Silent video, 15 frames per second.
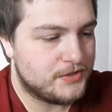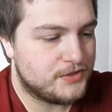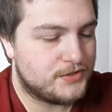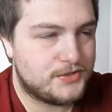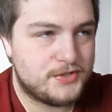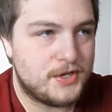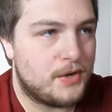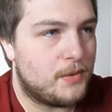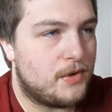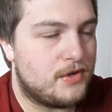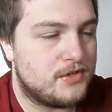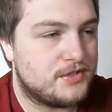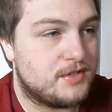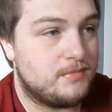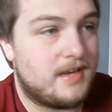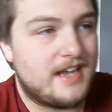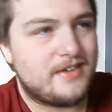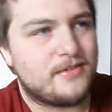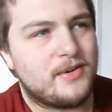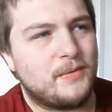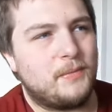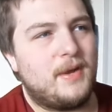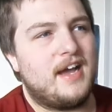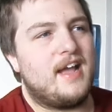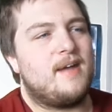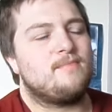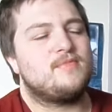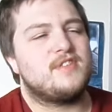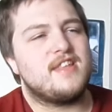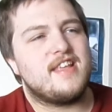so awesome. I don't know why.
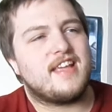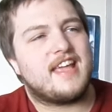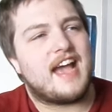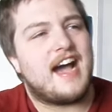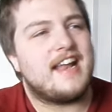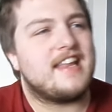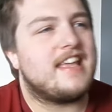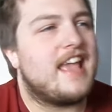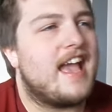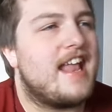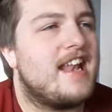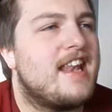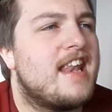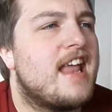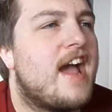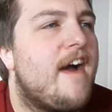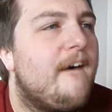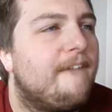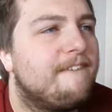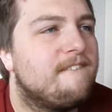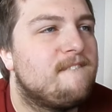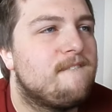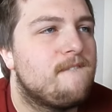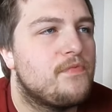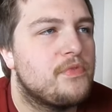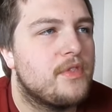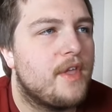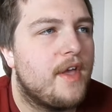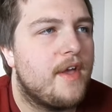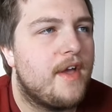I'm kind of getting...
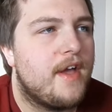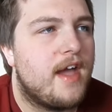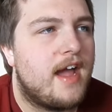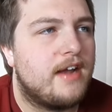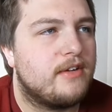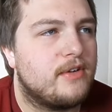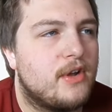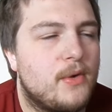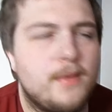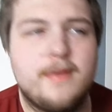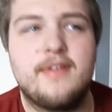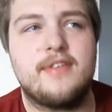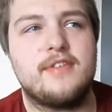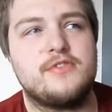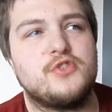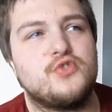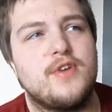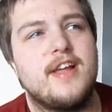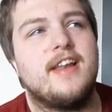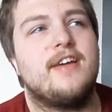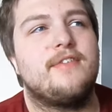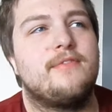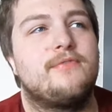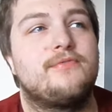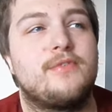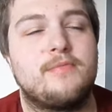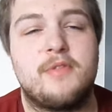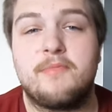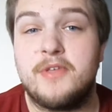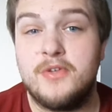I don't know. The trailer
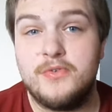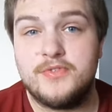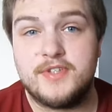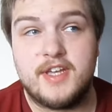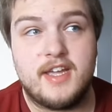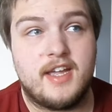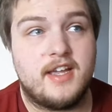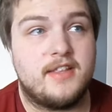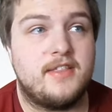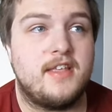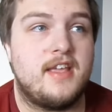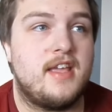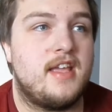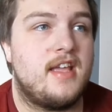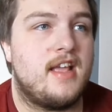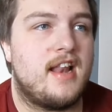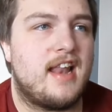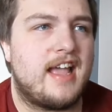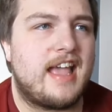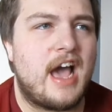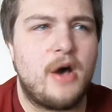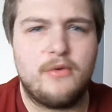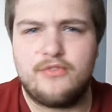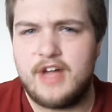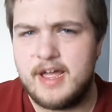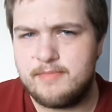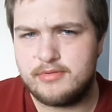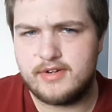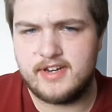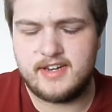from the music, the like how
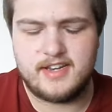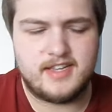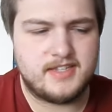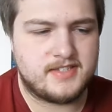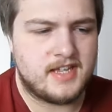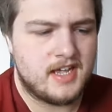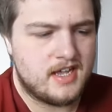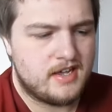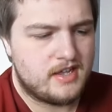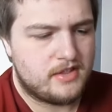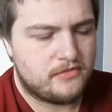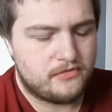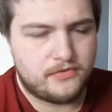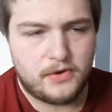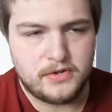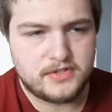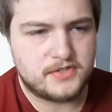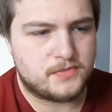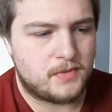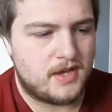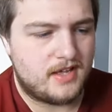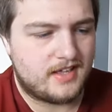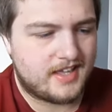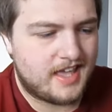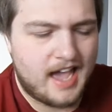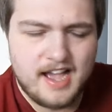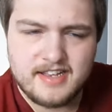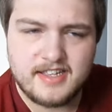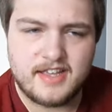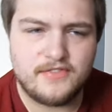vibrant it is, font as well. It
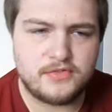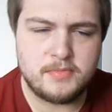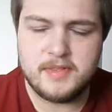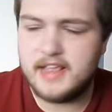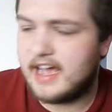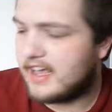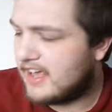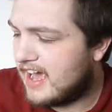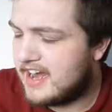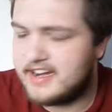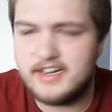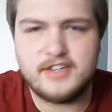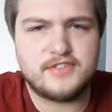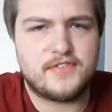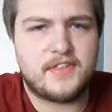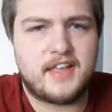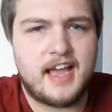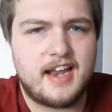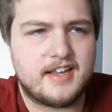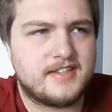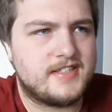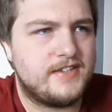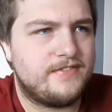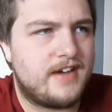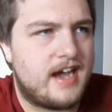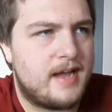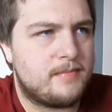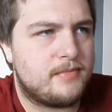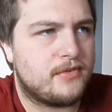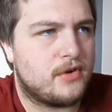kind of gives me that Guardians of the Galaxy
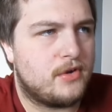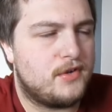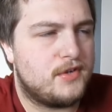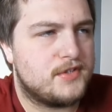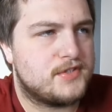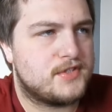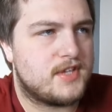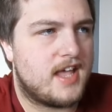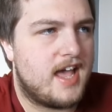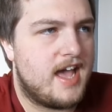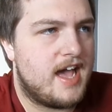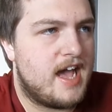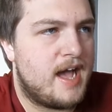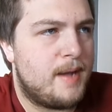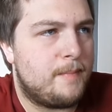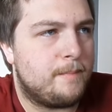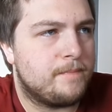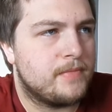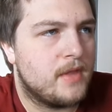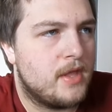vibe, of course, um,